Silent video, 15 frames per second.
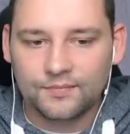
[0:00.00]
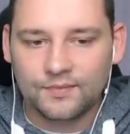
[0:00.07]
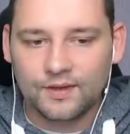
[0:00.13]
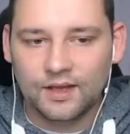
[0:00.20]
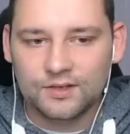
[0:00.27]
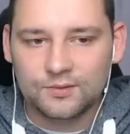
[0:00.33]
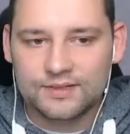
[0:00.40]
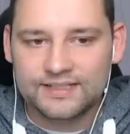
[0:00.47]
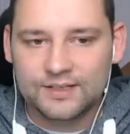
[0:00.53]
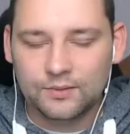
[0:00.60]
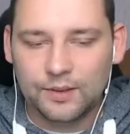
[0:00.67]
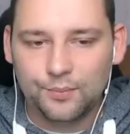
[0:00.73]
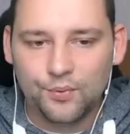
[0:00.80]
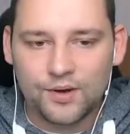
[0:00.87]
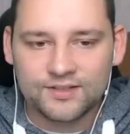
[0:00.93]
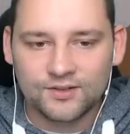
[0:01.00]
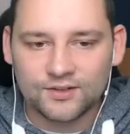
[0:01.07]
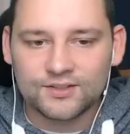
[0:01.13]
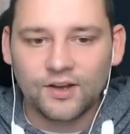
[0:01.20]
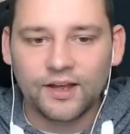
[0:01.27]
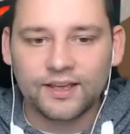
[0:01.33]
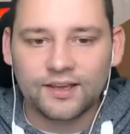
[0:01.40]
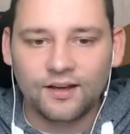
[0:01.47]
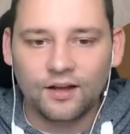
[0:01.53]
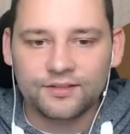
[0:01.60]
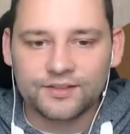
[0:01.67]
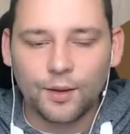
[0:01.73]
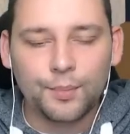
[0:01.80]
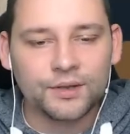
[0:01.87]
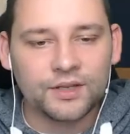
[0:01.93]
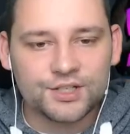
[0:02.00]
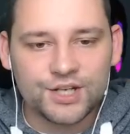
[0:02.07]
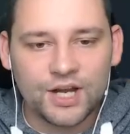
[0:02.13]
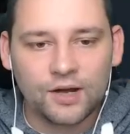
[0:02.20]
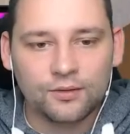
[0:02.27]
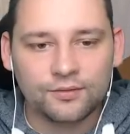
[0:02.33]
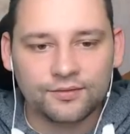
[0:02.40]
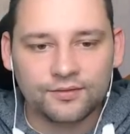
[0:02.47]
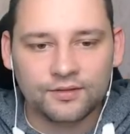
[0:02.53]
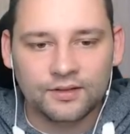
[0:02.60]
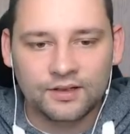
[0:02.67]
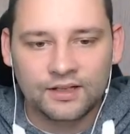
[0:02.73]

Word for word: I just want to see what a present looks like on top of the shelf.